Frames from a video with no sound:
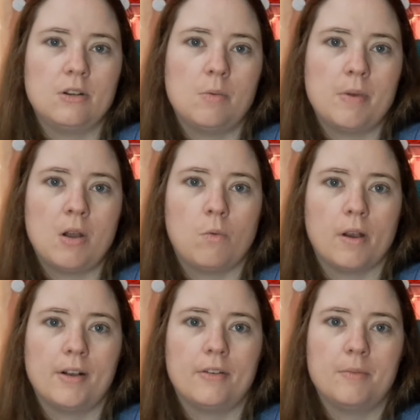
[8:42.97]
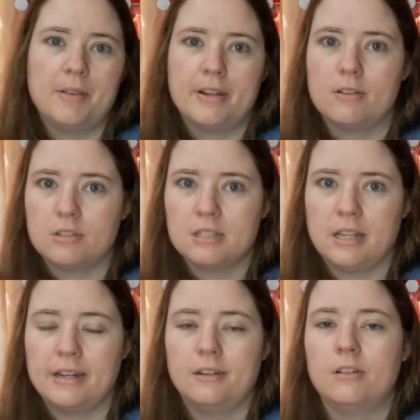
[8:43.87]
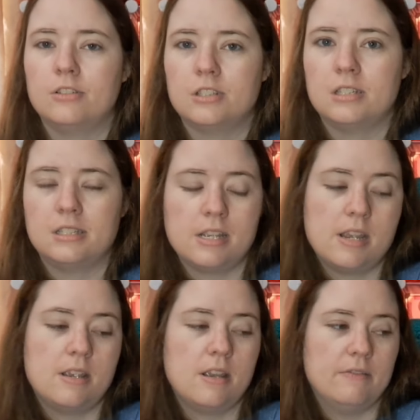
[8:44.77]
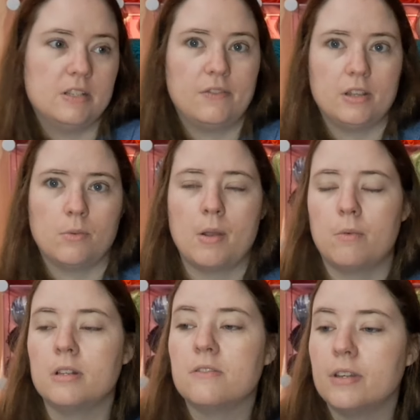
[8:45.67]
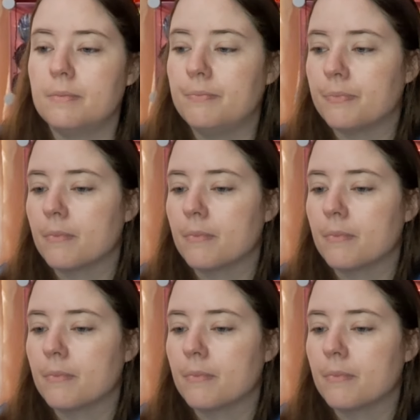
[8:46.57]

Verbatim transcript: I'll, I'll work on them and then I'll slide it on just to see if it's fitting the way I want it to fit.